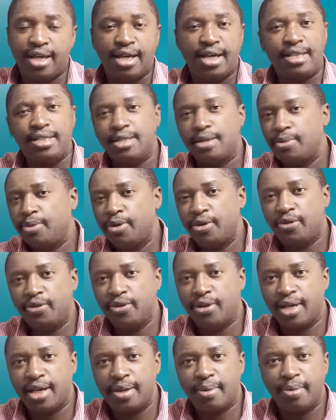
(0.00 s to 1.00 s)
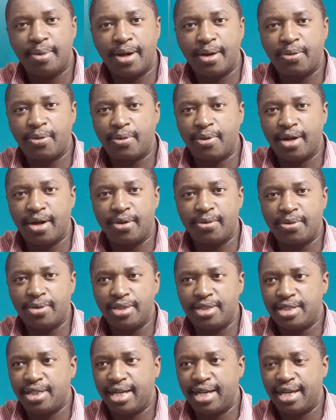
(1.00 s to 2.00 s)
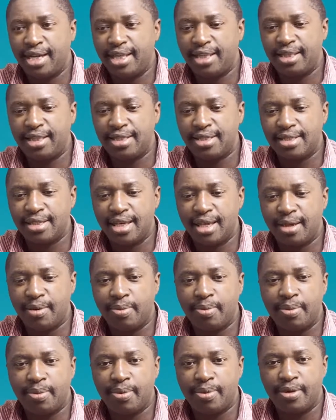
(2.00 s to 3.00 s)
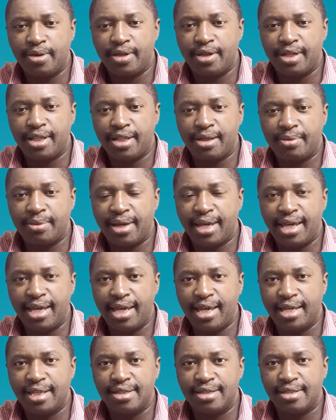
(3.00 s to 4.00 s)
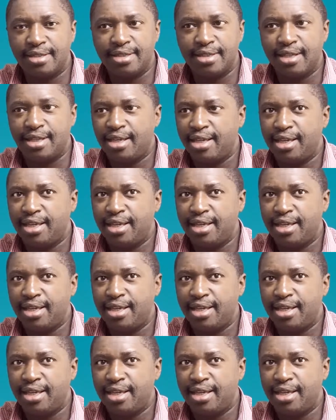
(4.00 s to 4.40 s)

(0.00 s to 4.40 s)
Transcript: It's a beautiful app. I wish I had this app in my hands,